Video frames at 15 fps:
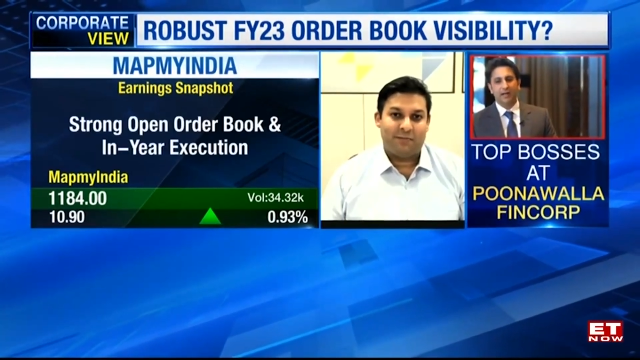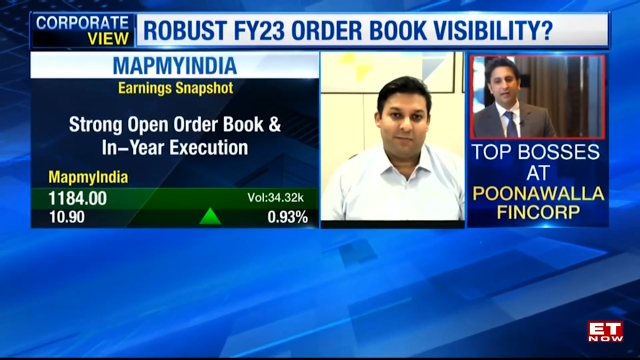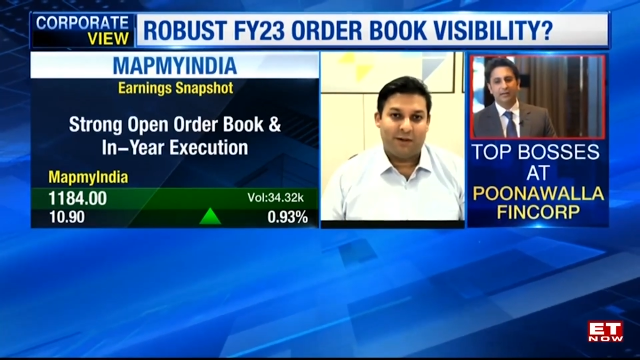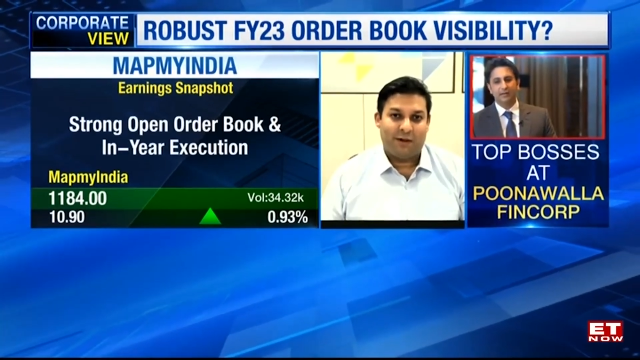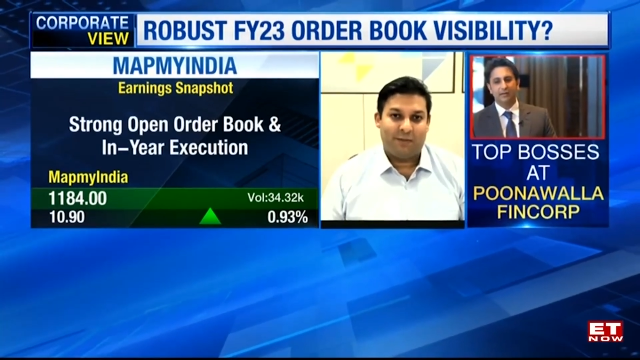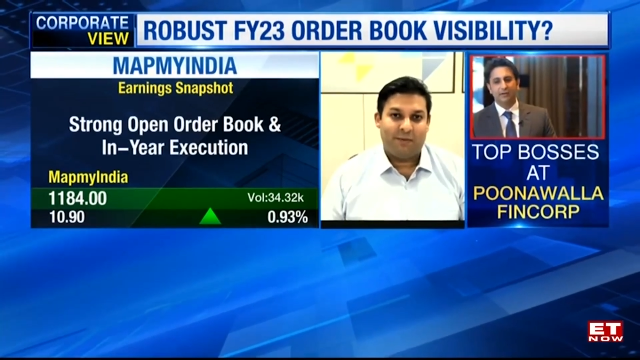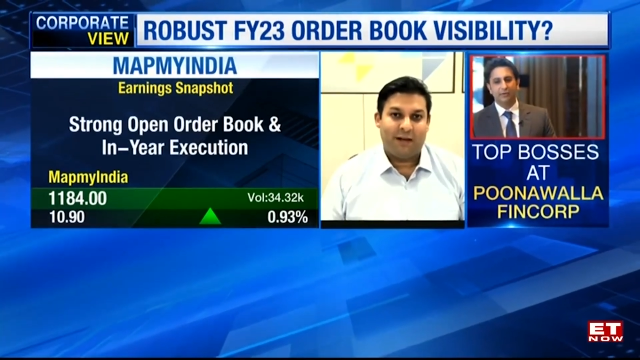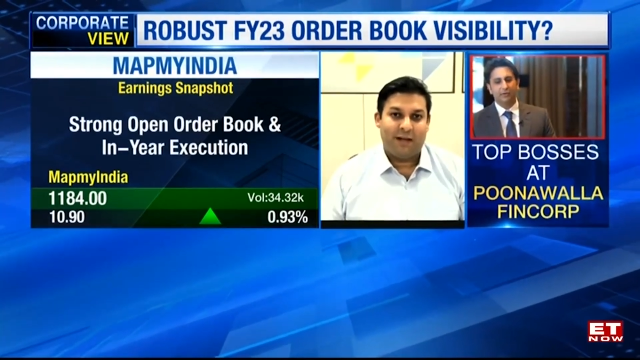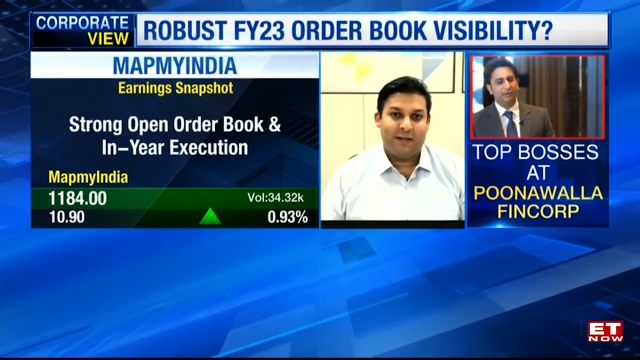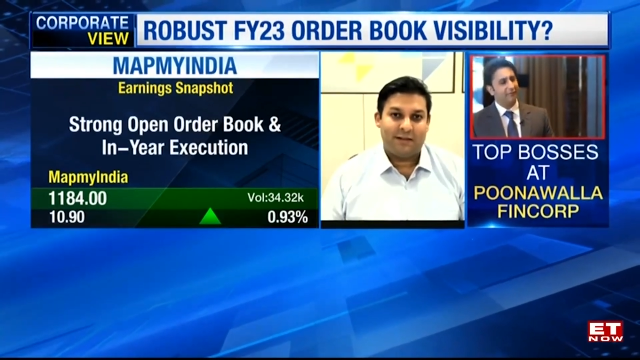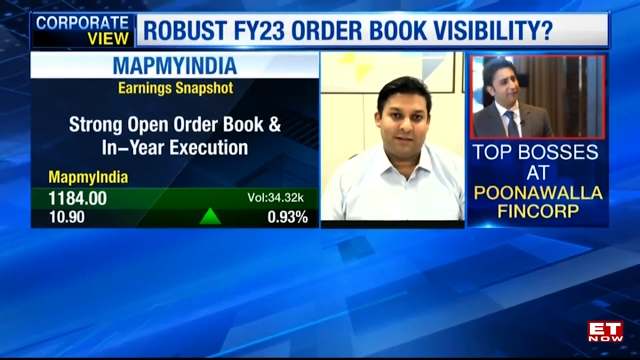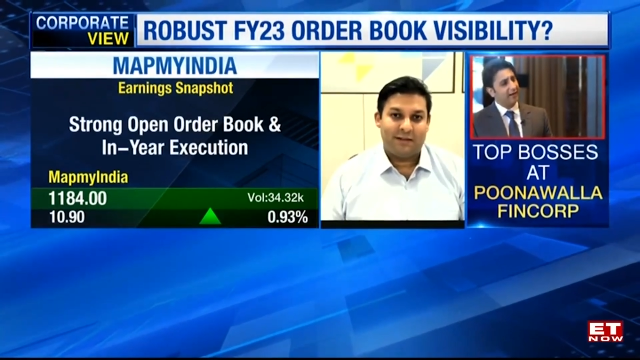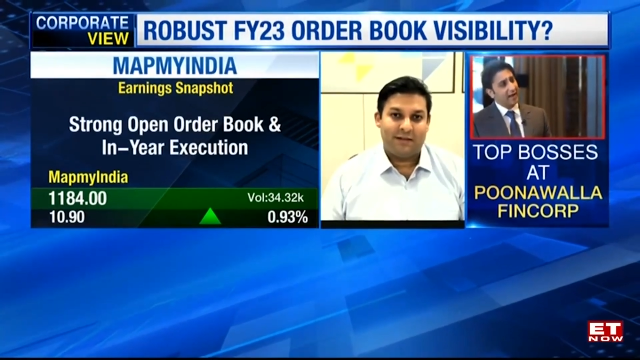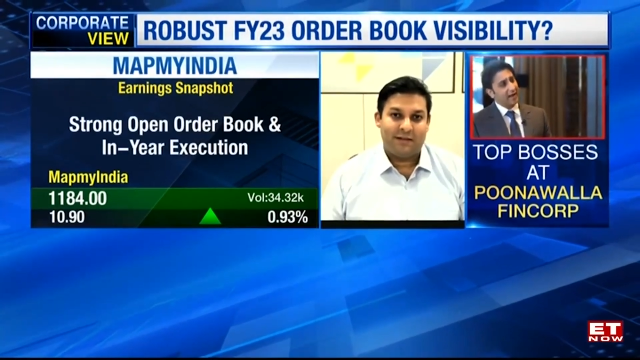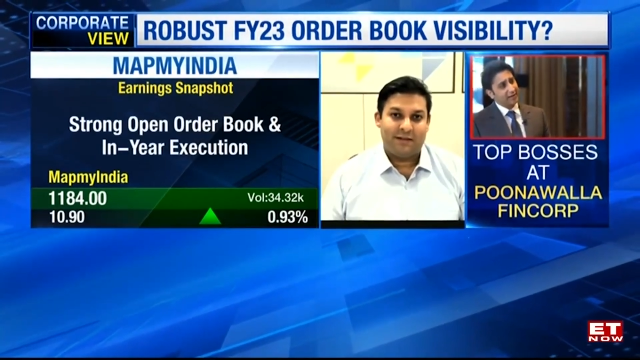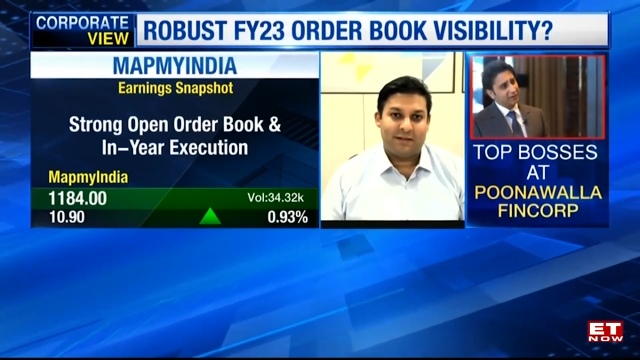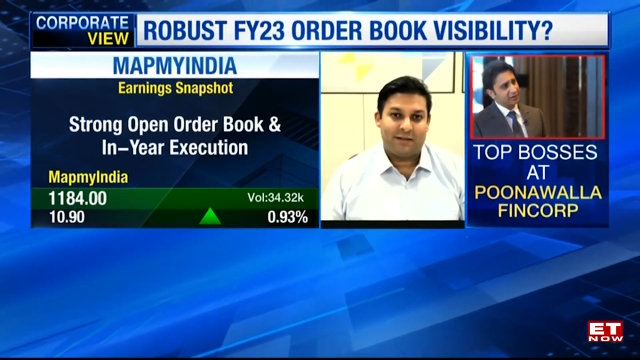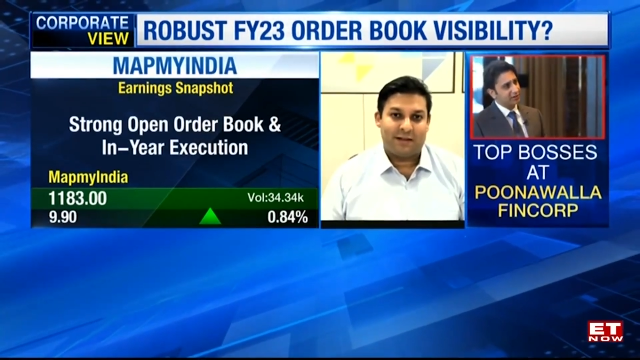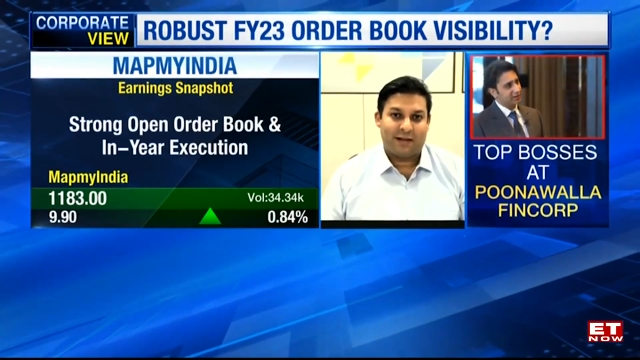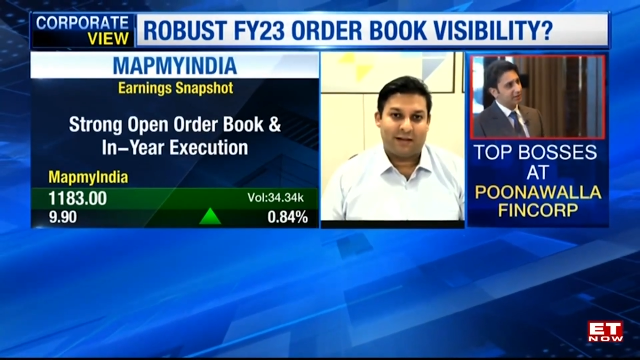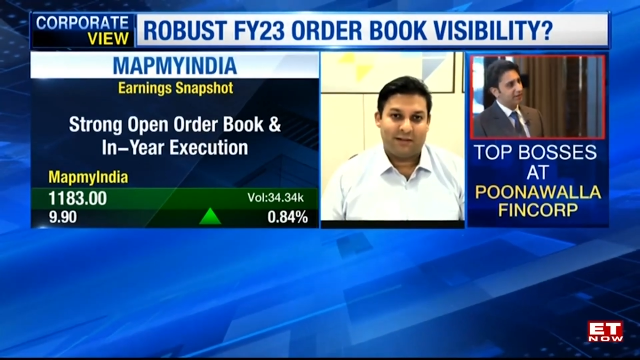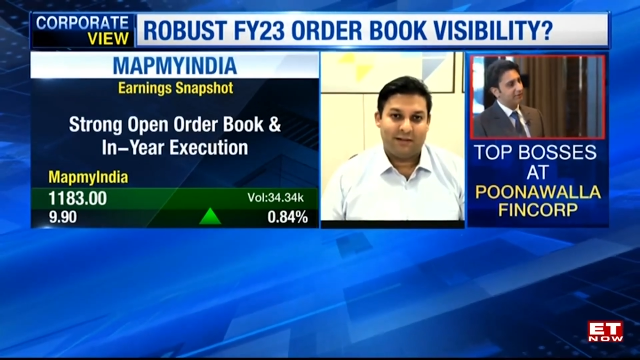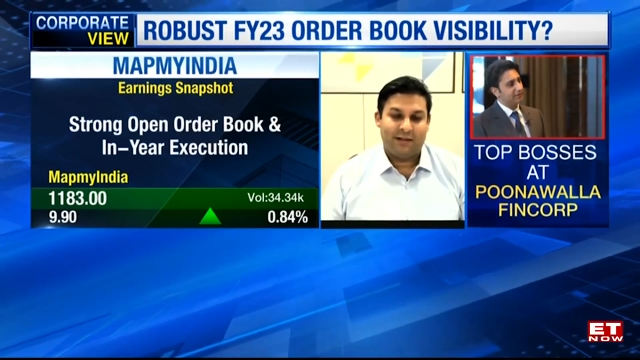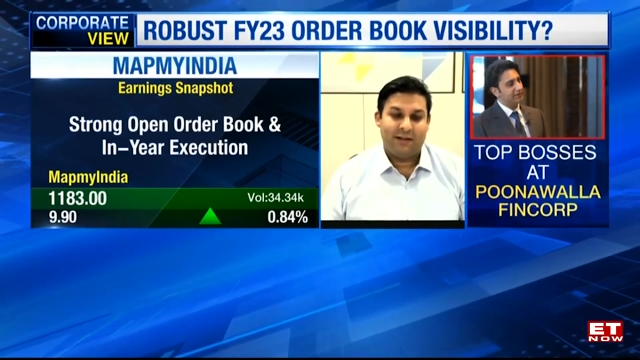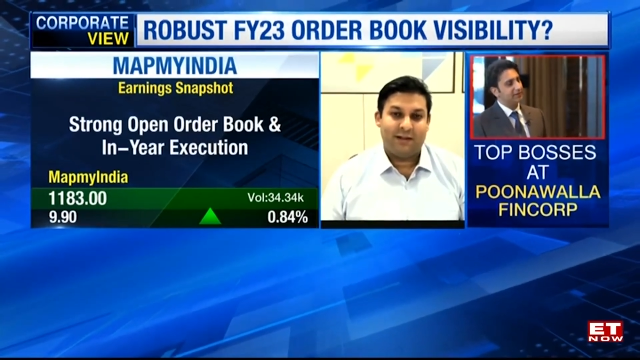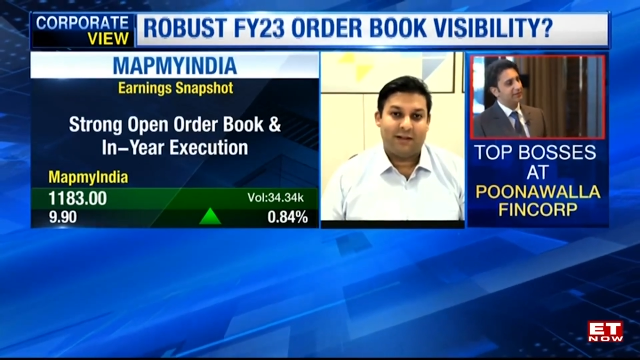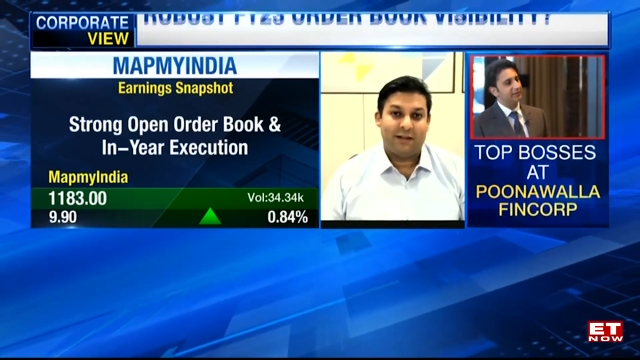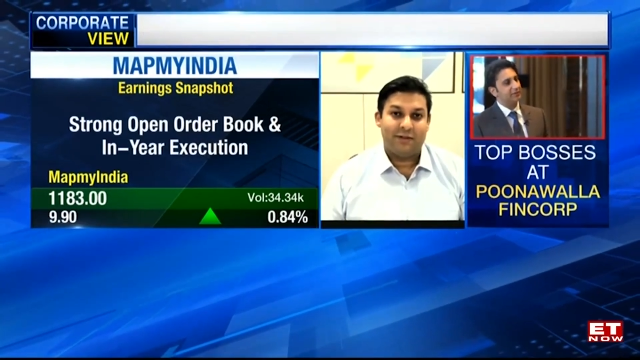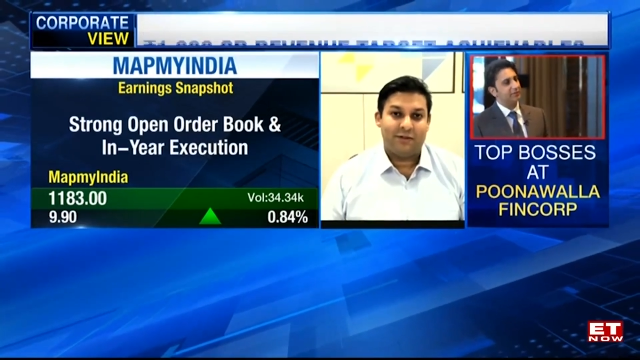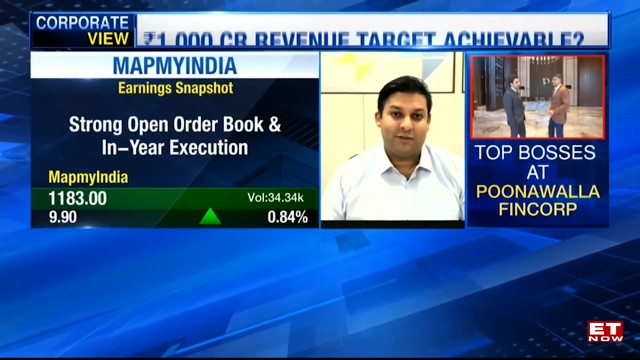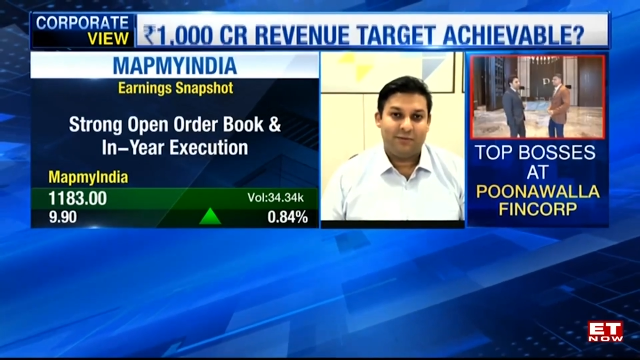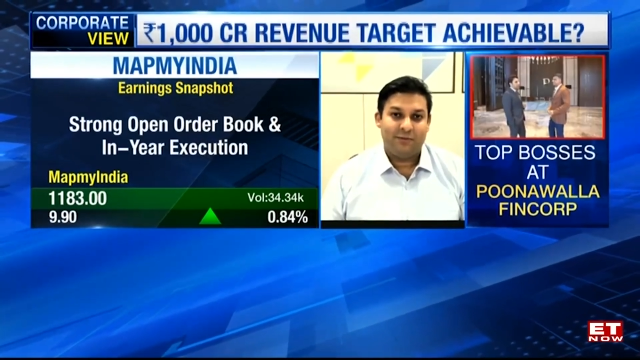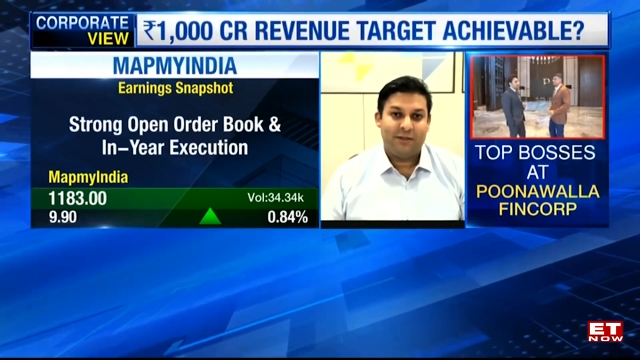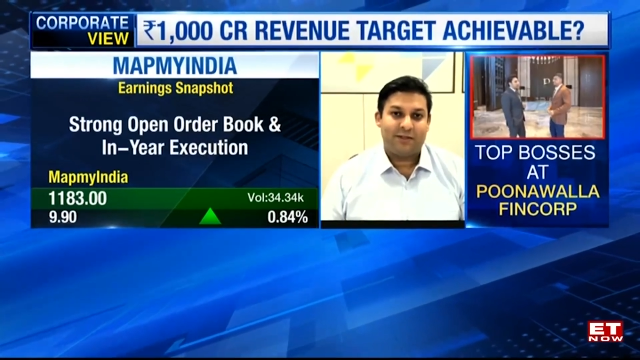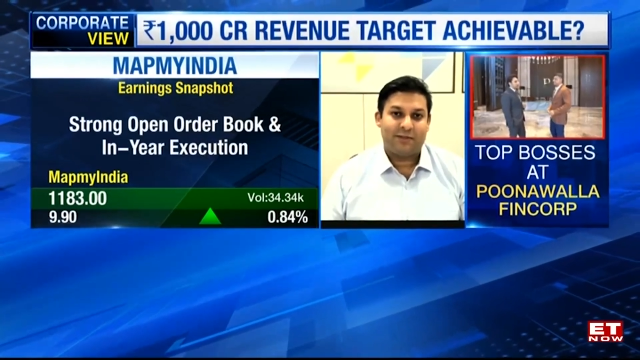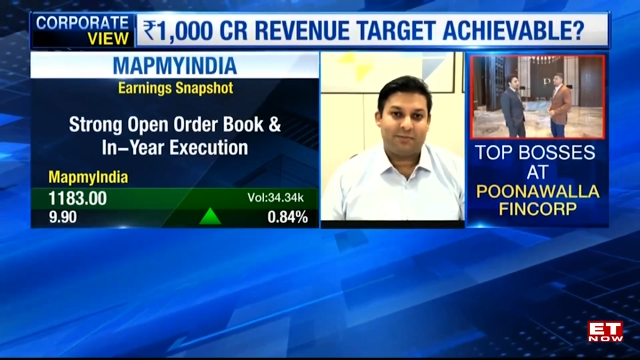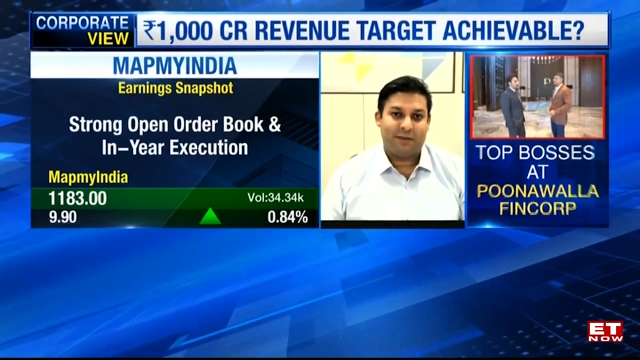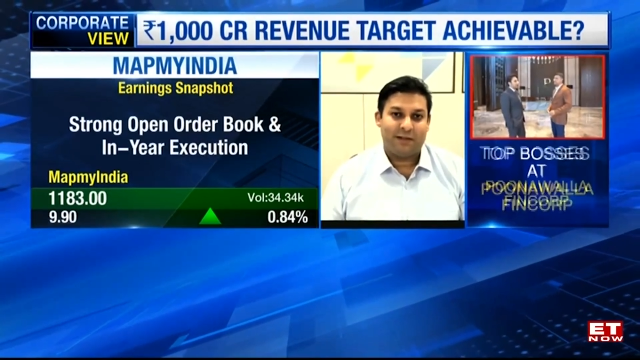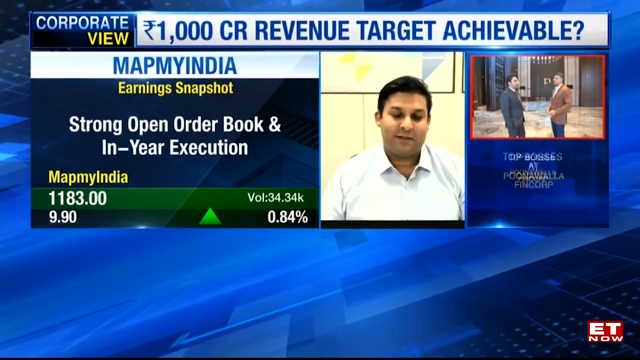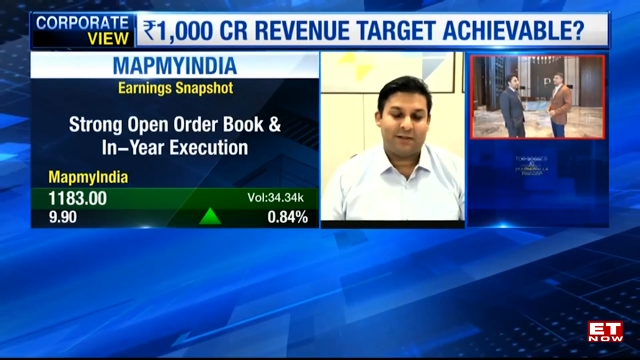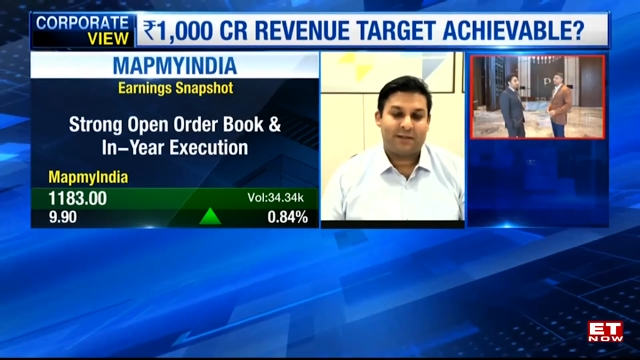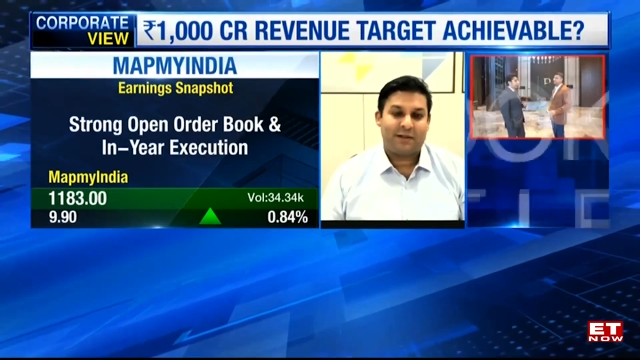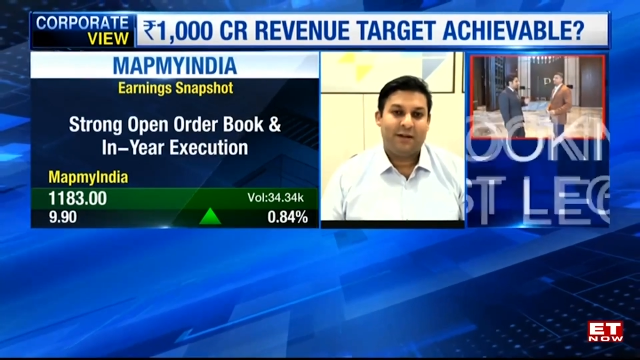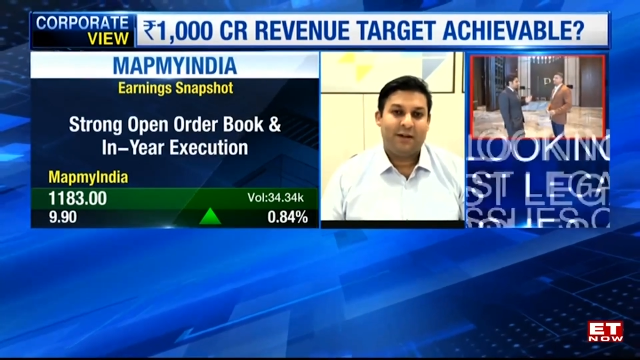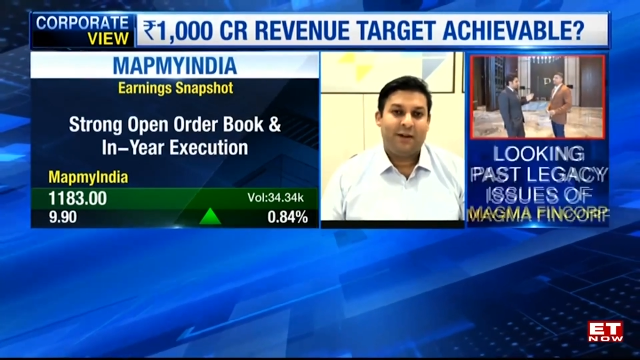monopolizes this sector in the consumer space,